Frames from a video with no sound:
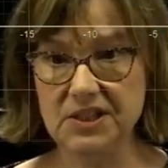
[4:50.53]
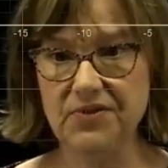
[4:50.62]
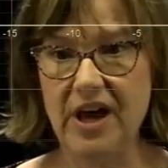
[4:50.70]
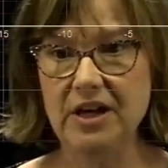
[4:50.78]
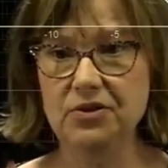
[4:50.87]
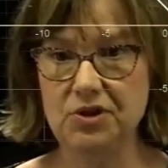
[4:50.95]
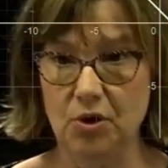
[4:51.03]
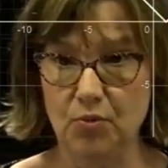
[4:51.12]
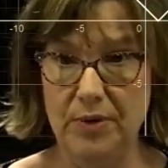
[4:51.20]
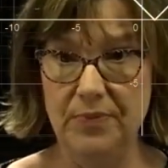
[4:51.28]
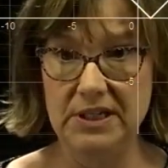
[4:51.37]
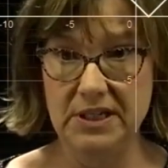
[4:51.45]
values are
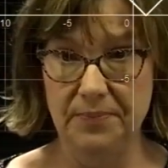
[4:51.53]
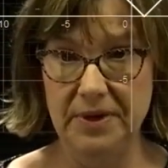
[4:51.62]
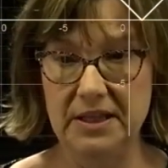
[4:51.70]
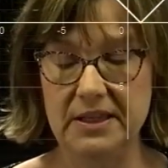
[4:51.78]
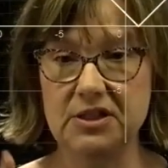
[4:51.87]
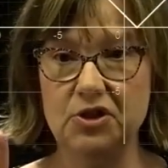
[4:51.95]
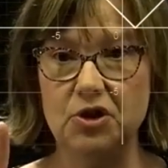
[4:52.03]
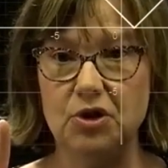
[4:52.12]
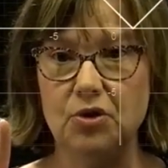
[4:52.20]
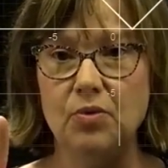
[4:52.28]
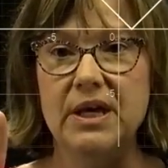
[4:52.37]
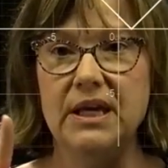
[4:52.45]
when we typically
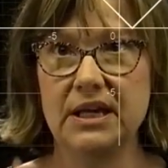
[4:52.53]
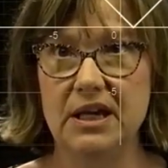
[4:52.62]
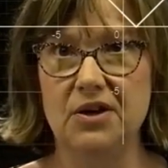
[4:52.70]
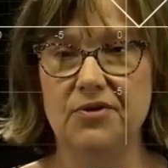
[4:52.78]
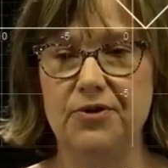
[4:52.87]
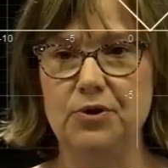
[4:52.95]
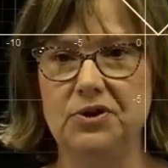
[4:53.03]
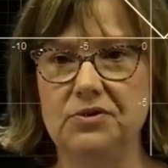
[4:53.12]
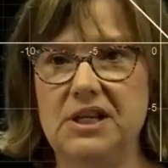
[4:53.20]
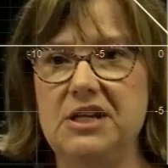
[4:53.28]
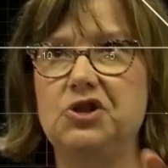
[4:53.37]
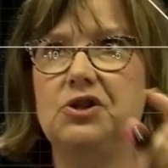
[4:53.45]
do interval
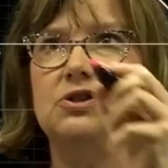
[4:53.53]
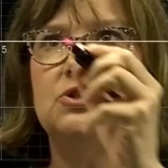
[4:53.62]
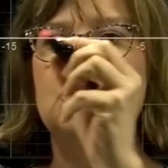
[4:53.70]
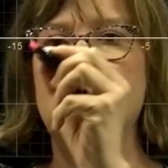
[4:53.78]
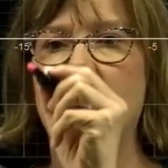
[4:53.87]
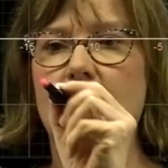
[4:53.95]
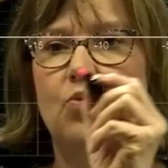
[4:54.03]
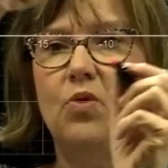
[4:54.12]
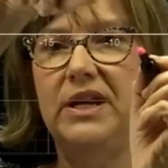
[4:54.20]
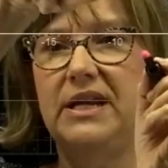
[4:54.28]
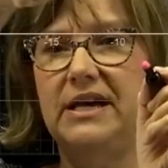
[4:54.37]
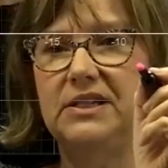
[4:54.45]
notation. So
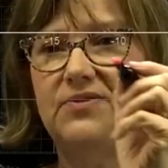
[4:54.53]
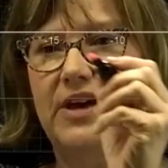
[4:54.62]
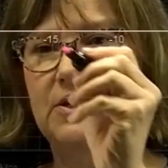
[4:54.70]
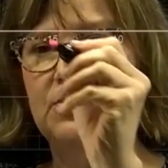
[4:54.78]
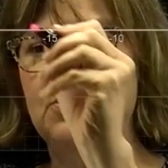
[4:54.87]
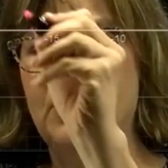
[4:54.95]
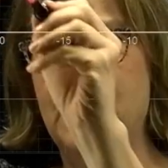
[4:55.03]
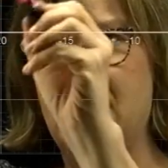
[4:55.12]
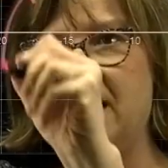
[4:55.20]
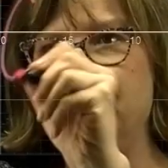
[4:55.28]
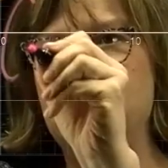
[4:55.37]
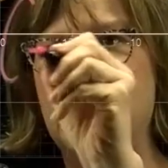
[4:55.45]
what x values do I
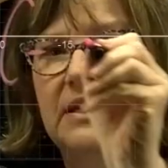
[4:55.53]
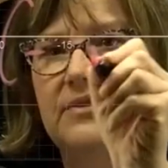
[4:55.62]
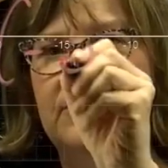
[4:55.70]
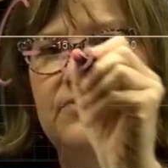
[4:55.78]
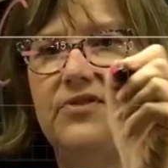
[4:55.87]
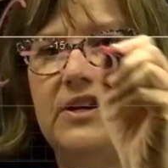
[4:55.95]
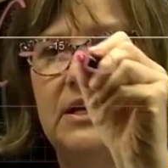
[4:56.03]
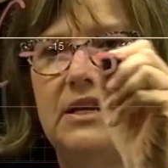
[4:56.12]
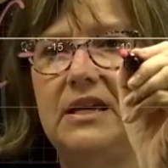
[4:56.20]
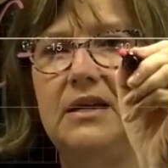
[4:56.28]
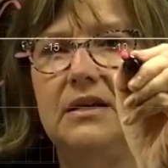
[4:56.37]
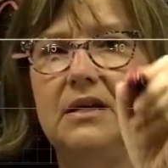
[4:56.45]
have? Negative
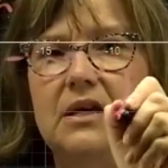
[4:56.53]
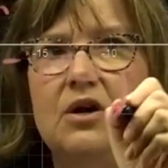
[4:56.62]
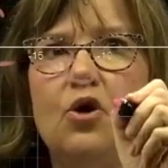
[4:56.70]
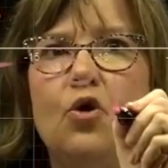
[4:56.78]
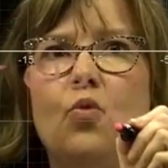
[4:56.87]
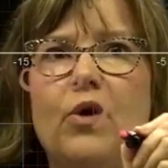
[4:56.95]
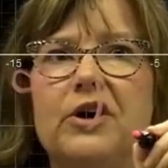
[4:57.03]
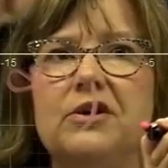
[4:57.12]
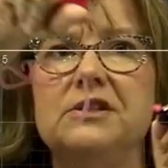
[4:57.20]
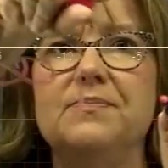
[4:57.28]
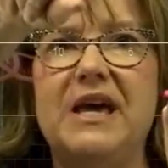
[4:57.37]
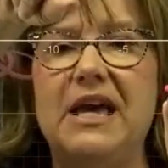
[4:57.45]
infinity, Where
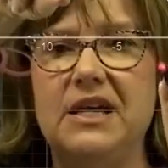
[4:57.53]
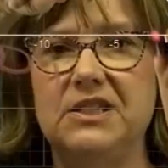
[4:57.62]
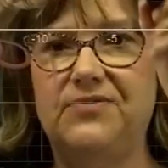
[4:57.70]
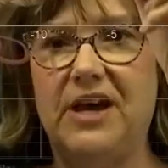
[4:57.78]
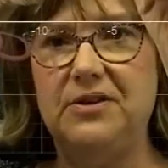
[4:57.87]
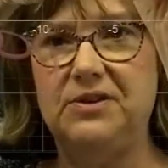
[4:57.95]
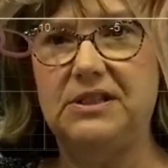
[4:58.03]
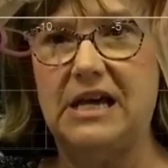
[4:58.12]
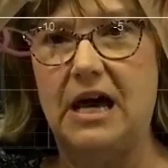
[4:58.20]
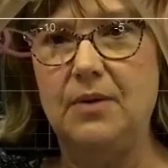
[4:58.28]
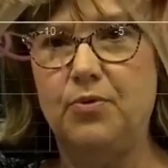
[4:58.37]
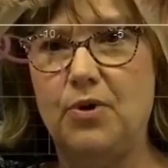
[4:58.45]
does my x value
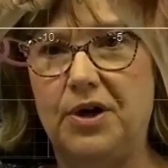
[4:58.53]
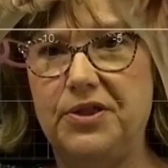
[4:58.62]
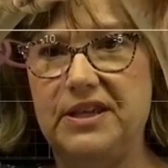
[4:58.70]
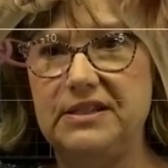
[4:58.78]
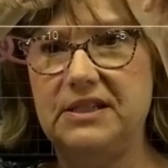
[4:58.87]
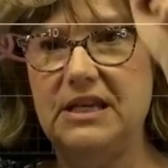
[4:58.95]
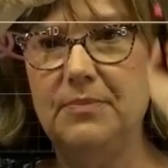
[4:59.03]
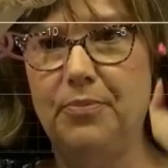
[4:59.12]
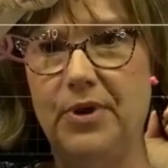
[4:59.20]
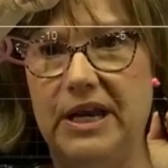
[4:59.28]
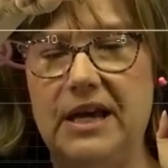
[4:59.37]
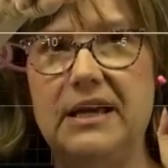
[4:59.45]
stop? Well, this key
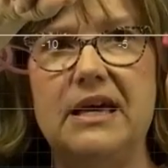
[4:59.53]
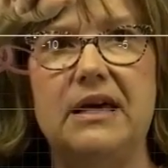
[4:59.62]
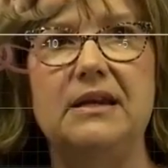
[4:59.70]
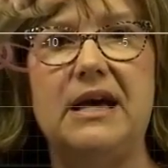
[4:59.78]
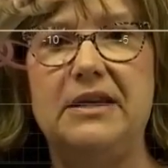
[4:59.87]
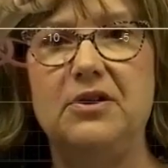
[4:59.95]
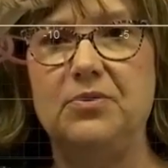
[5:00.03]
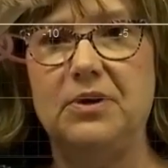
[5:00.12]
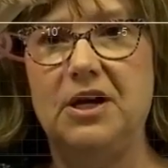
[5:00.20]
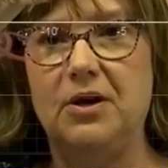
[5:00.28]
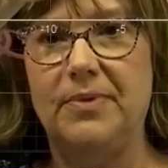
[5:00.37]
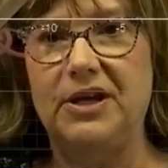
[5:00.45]
point, again, I don't
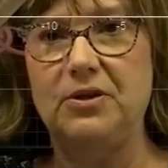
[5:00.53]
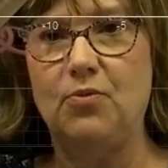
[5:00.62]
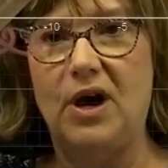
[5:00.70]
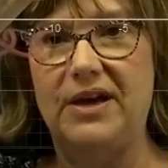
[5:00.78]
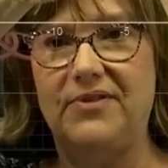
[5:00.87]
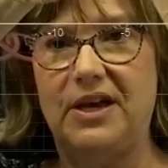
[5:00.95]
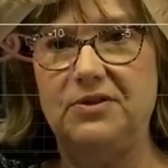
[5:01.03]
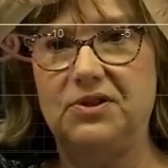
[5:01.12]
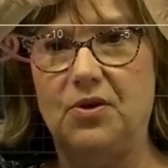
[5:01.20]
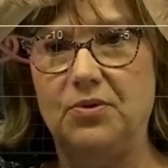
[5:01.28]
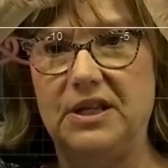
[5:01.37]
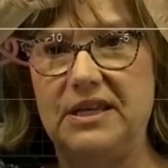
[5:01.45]
care about the y
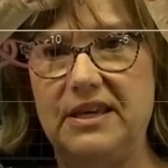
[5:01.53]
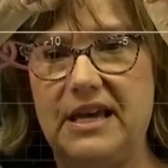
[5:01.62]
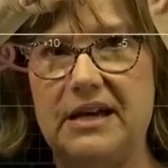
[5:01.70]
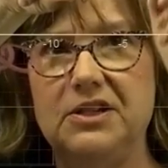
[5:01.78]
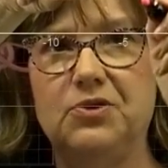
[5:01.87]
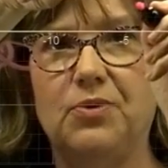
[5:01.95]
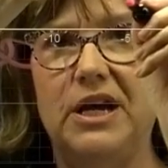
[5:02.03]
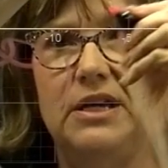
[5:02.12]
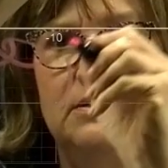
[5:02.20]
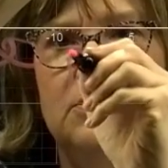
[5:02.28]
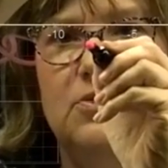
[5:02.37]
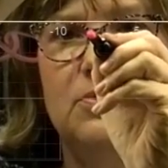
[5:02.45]
values, only the x,
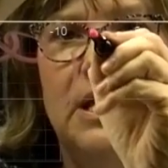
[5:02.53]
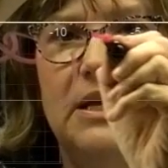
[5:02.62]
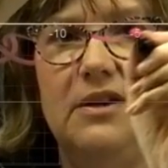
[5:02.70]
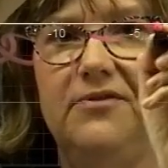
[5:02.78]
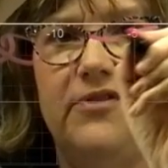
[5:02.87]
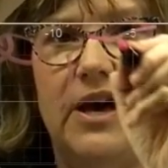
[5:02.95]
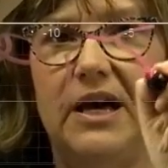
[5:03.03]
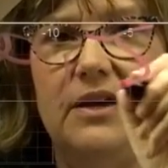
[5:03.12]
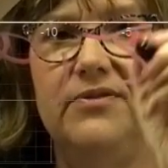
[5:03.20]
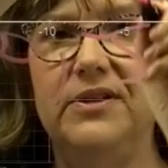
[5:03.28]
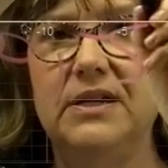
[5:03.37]
right? So -5.